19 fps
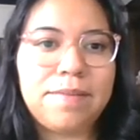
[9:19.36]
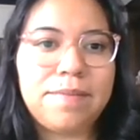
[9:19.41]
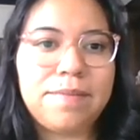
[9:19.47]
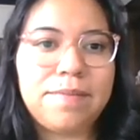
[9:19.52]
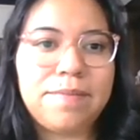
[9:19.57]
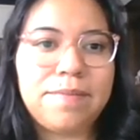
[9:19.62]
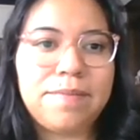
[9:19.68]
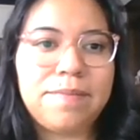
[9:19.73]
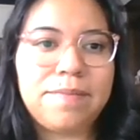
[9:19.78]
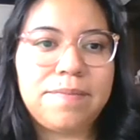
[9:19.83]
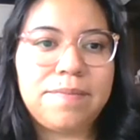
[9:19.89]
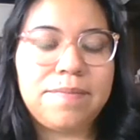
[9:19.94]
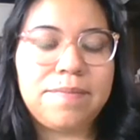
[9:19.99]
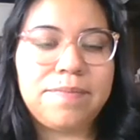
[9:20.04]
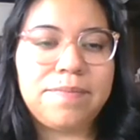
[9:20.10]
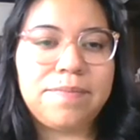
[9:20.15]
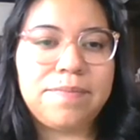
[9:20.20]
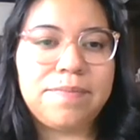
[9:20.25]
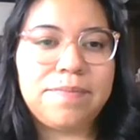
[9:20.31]

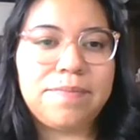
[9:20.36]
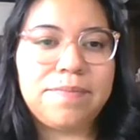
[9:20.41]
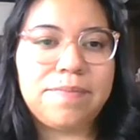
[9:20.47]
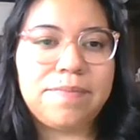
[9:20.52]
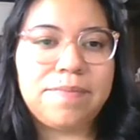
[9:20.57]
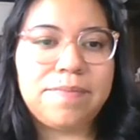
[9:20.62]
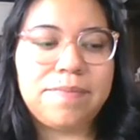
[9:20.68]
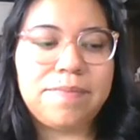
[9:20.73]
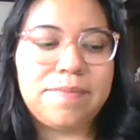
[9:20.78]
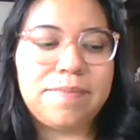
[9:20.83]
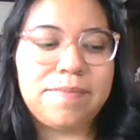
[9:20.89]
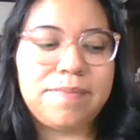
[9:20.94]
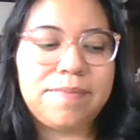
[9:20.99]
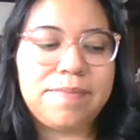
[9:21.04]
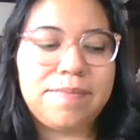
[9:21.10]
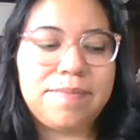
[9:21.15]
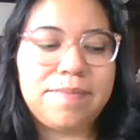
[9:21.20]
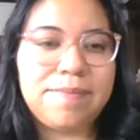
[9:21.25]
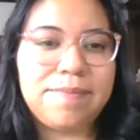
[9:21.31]

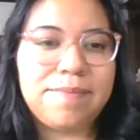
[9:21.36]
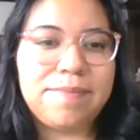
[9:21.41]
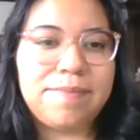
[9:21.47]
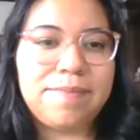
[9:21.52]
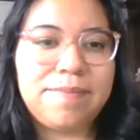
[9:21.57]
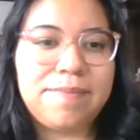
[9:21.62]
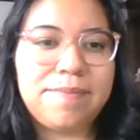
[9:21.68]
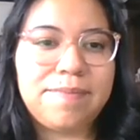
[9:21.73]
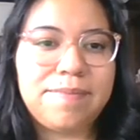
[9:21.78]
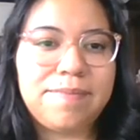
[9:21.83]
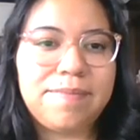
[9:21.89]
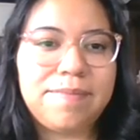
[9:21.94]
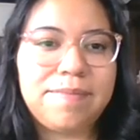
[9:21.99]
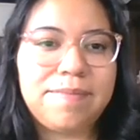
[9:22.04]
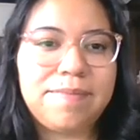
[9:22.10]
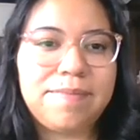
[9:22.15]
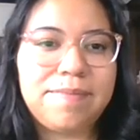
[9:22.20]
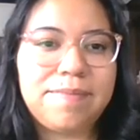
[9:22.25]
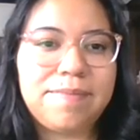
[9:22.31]

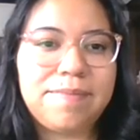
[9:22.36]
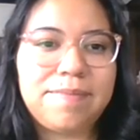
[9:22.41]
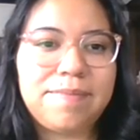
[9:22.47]
This person isn't speaking.